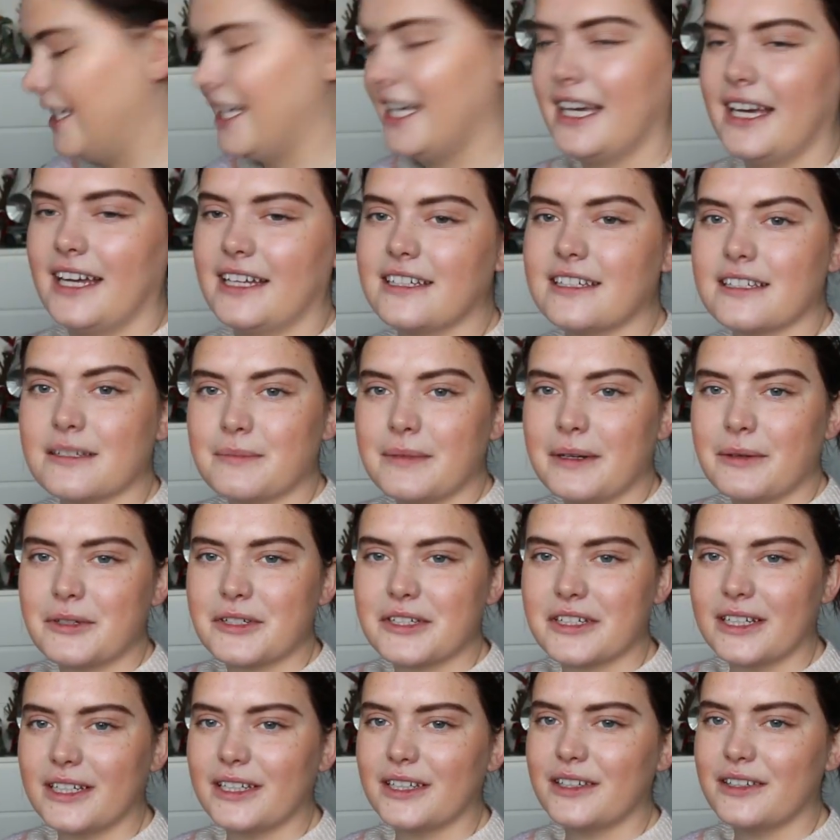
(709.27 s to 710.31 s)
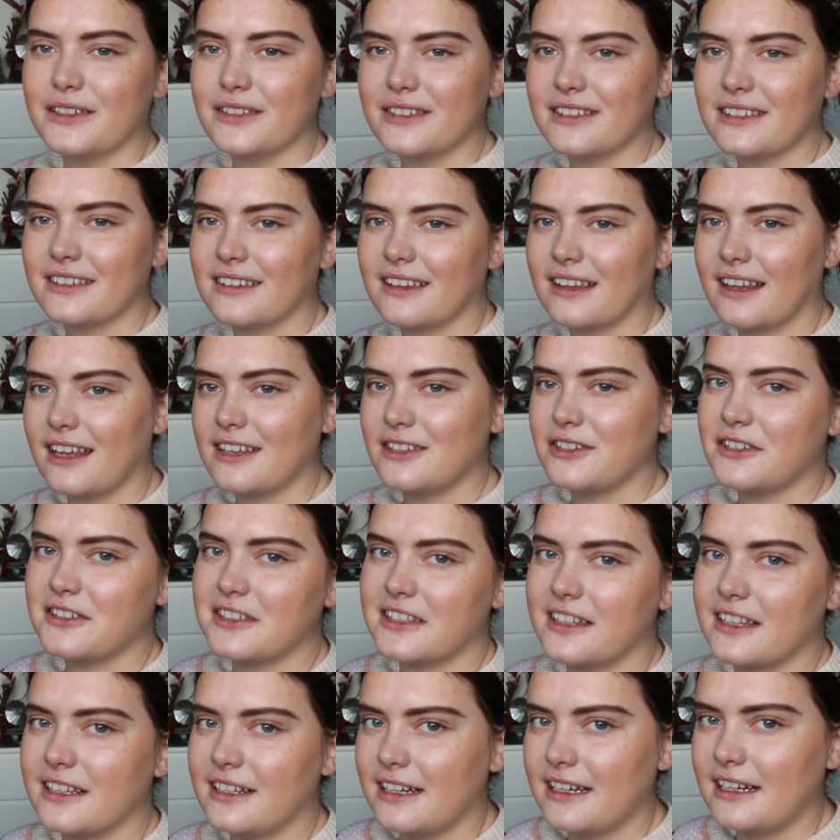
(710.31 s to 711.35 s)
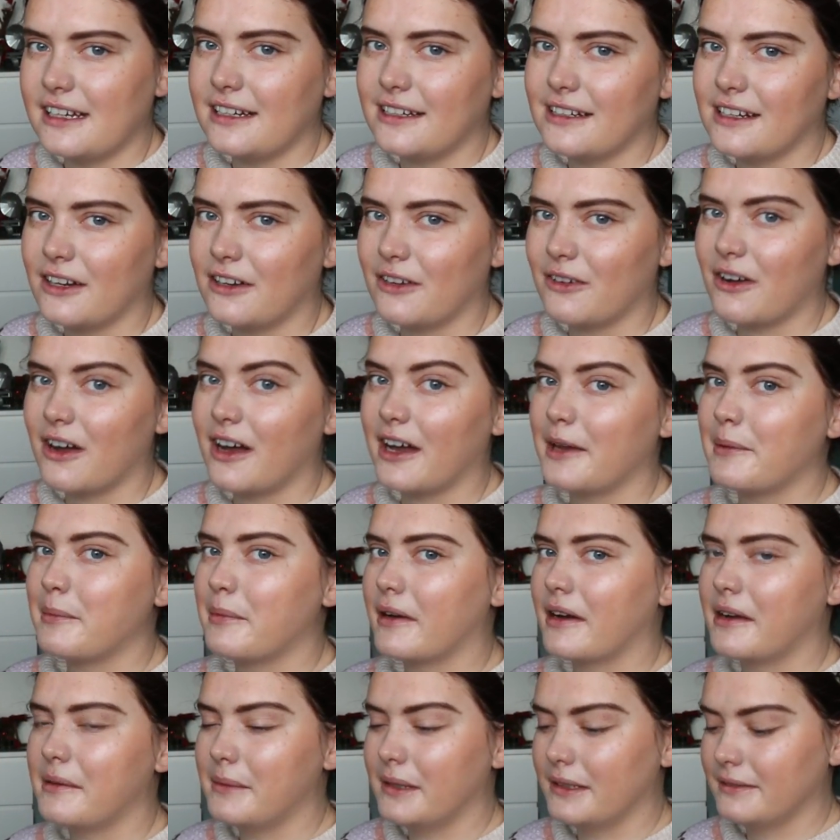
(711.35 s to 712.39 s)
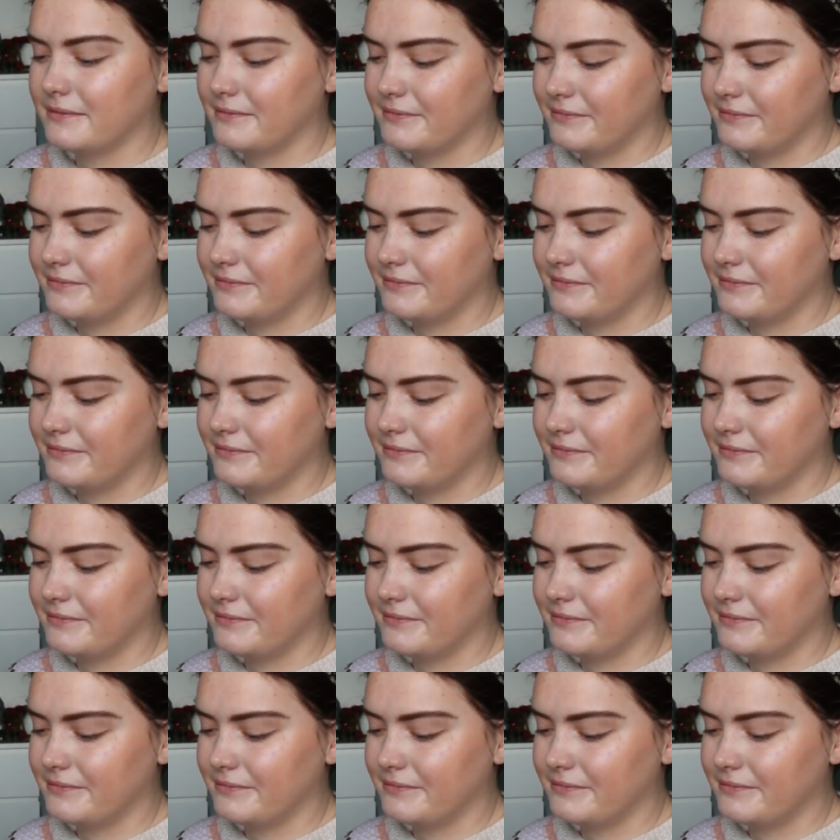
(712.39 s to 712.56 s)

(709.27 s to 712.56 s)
Yeah, it doesn't matter which colour He's using the Lily Lolo eye primer.